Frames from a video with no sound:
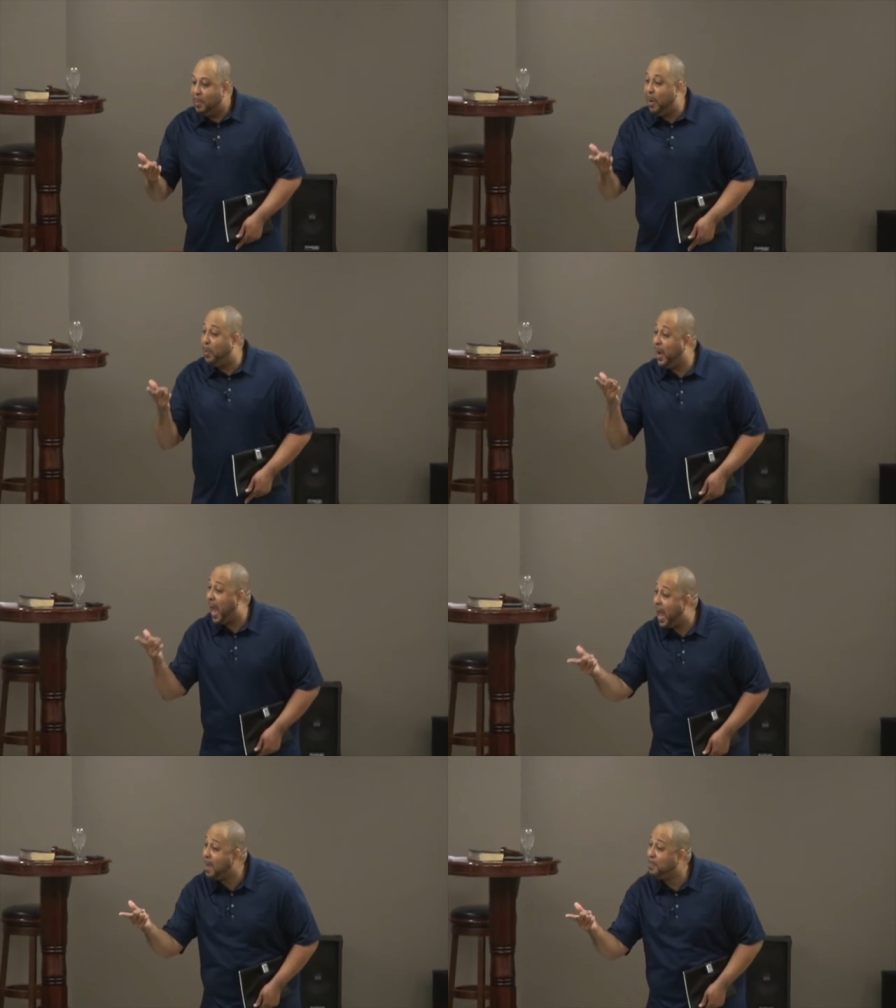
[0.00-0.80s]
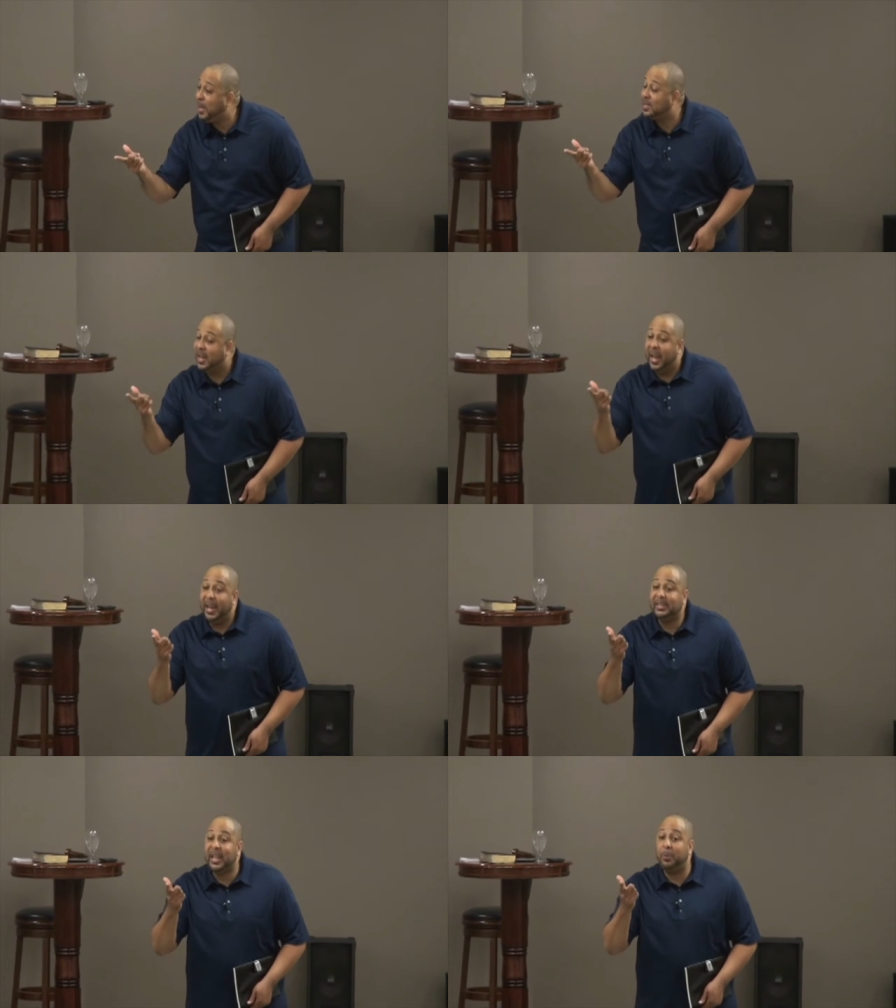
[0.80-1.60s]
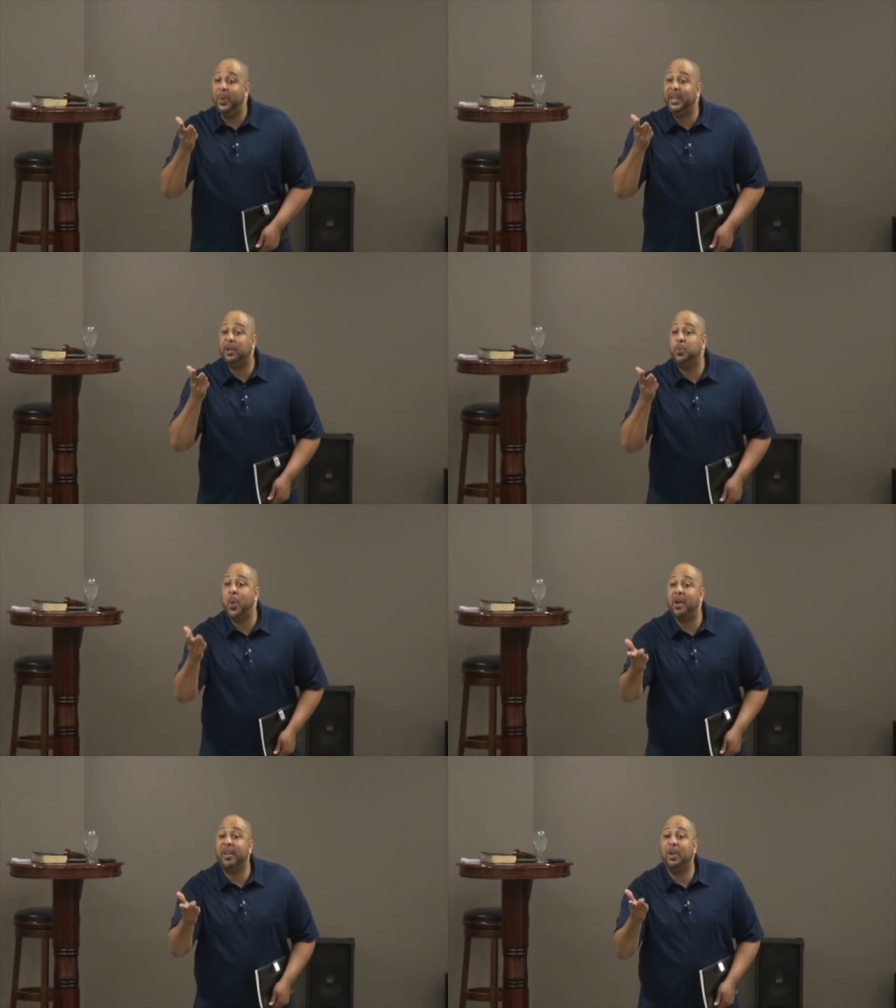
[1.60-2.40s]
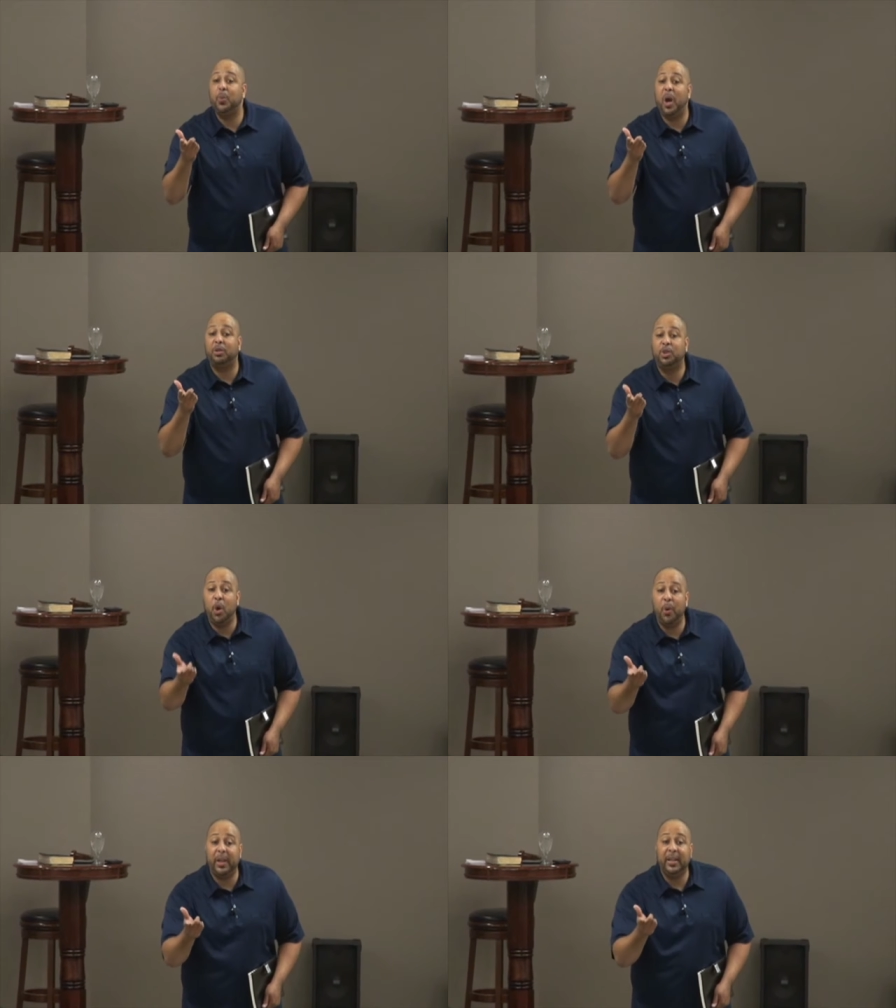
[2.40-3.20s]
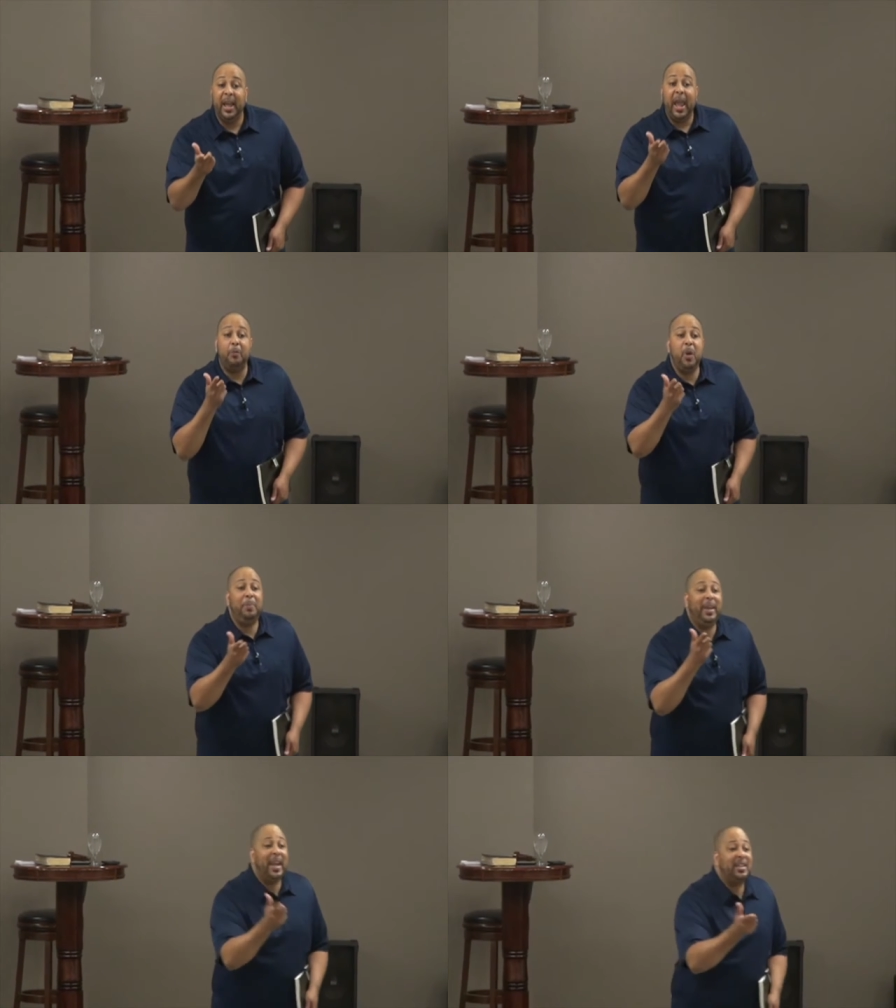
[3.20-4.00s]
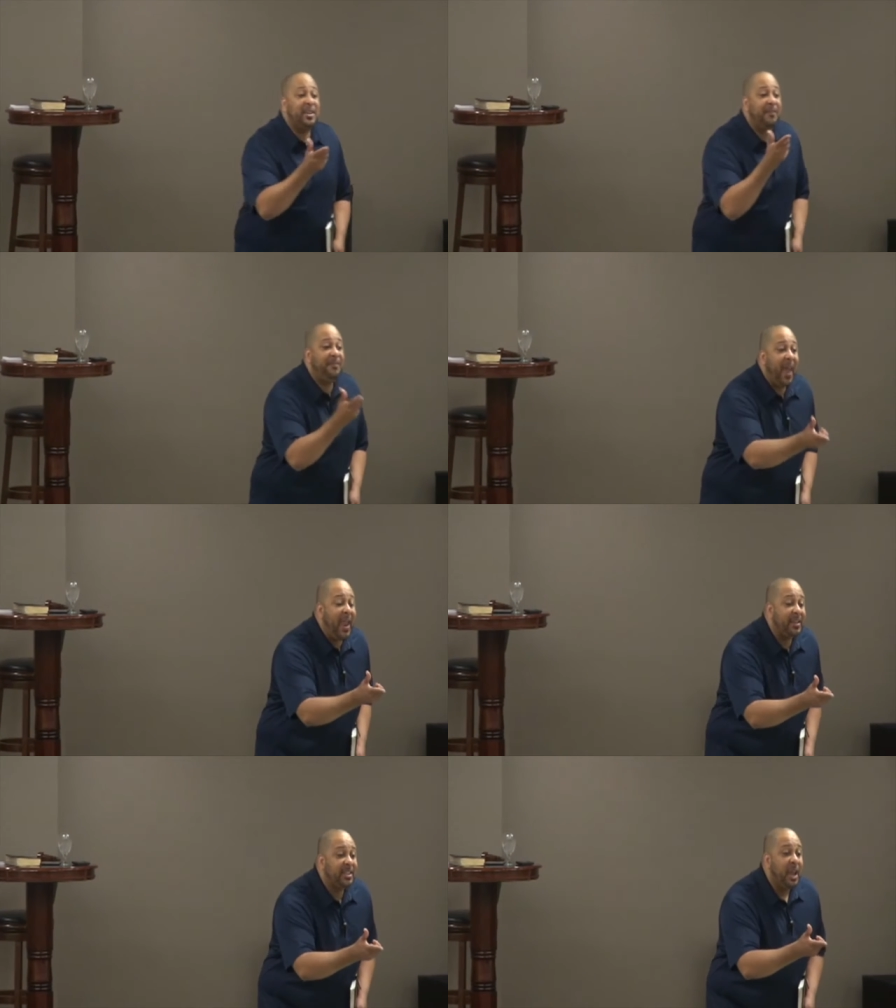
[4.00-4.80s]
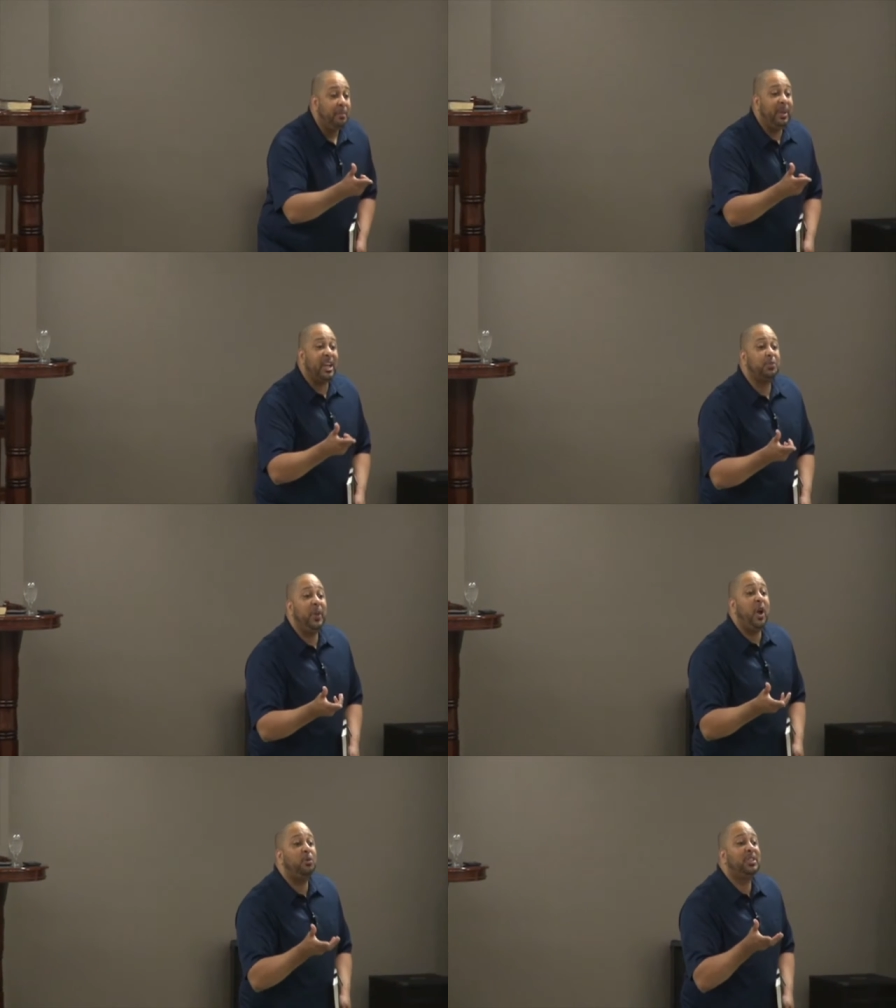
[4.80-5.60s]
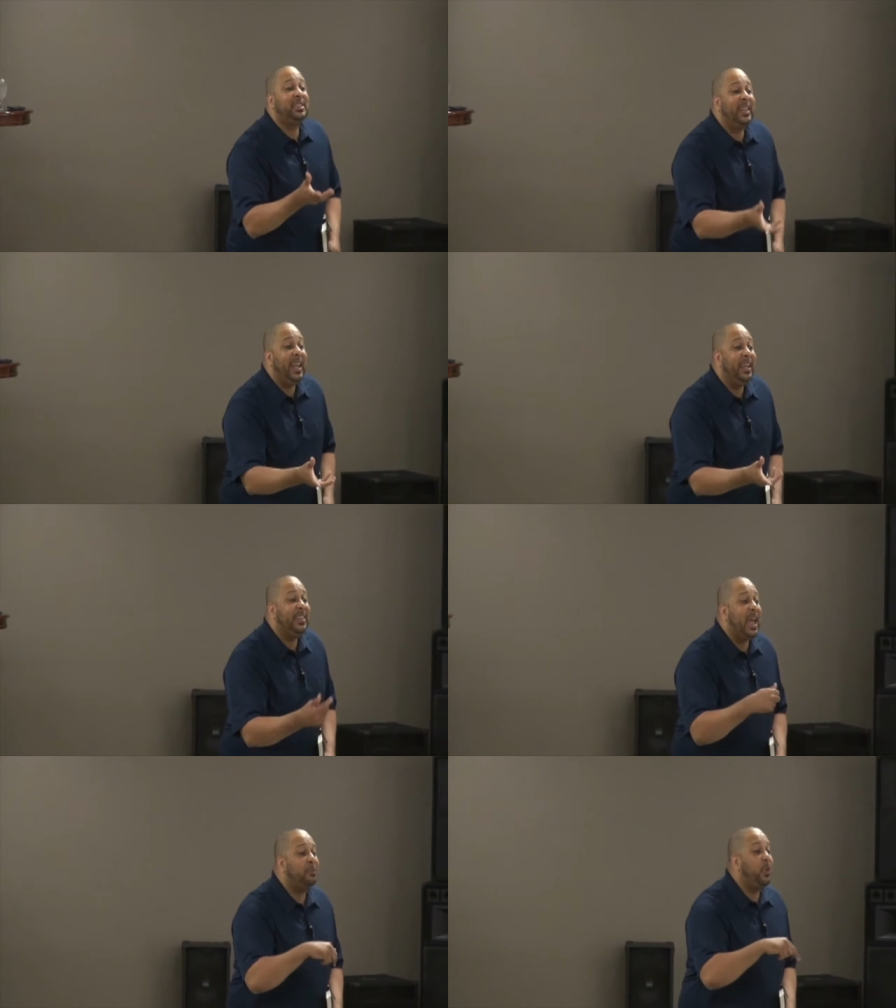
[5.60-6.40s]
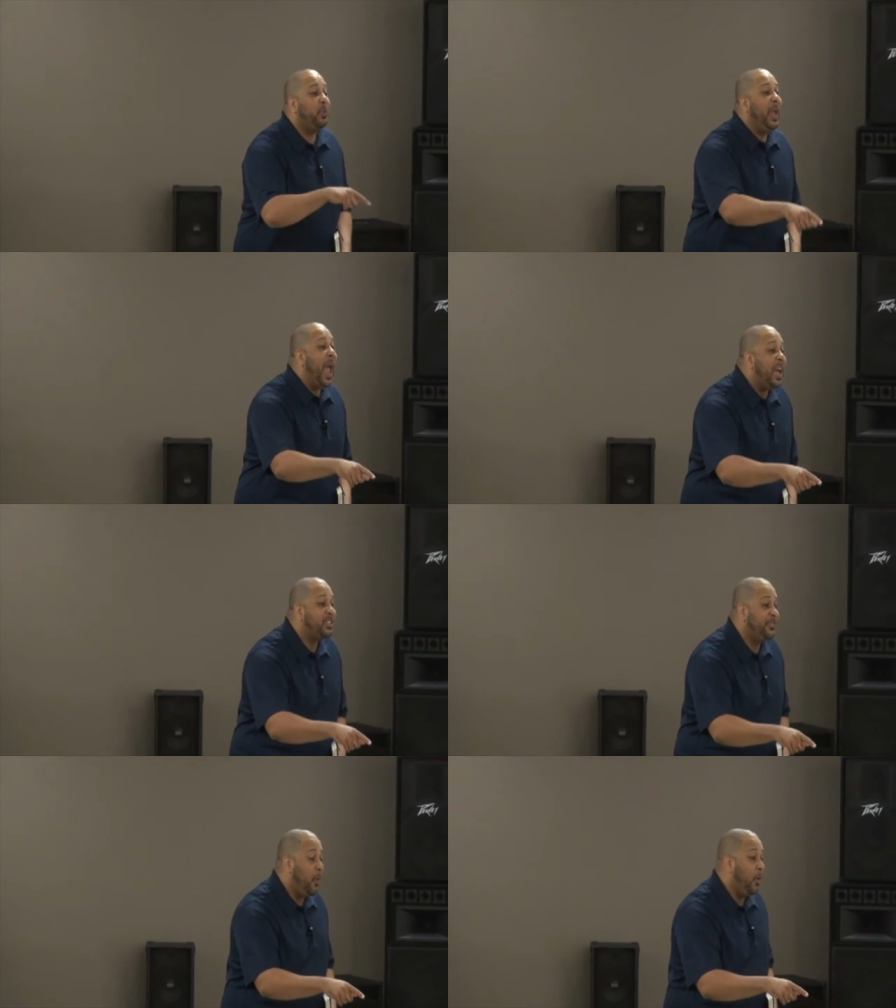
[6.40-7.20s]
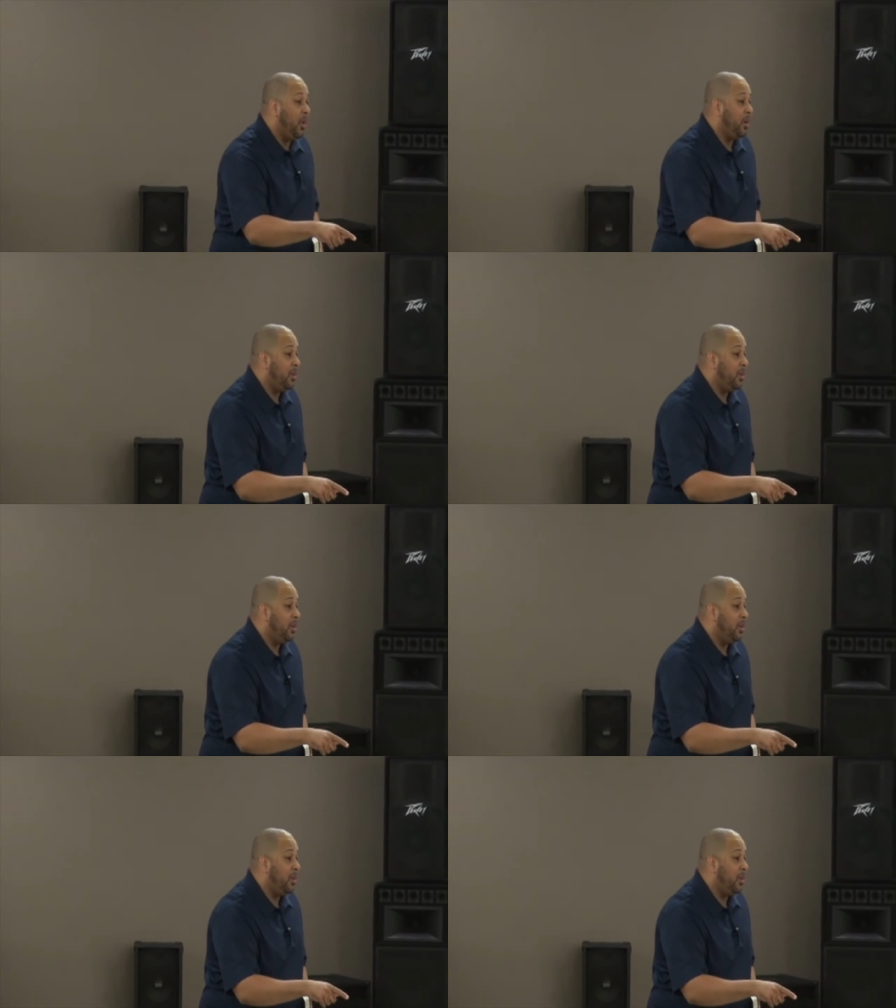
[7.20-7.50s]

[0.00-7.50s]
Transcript: But what happens is that we get weary in well doing and we begin to faint because we don't see that what we ask for.